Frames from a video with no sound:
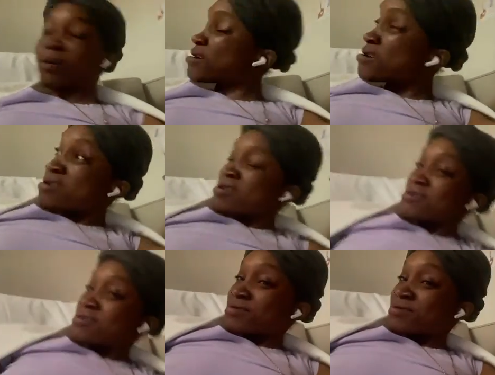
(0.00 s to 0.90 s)

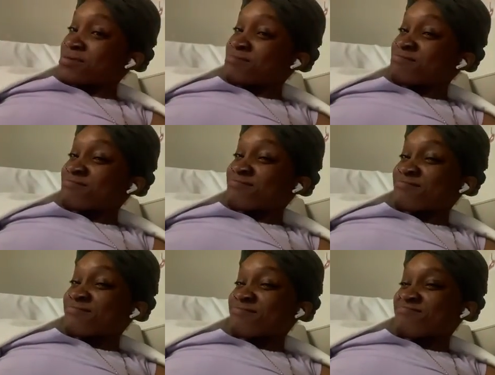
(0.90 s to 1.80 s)

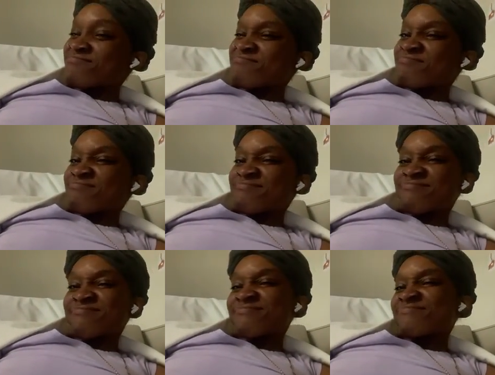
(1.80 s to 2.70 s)

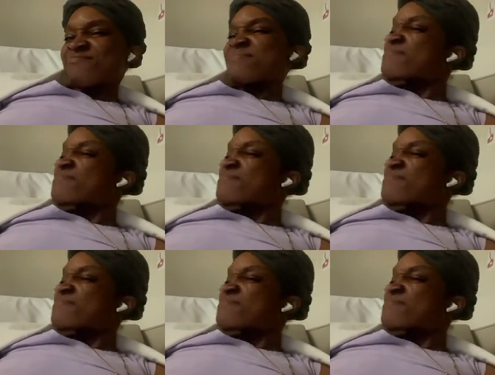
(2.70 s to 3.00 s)
(no one is talking)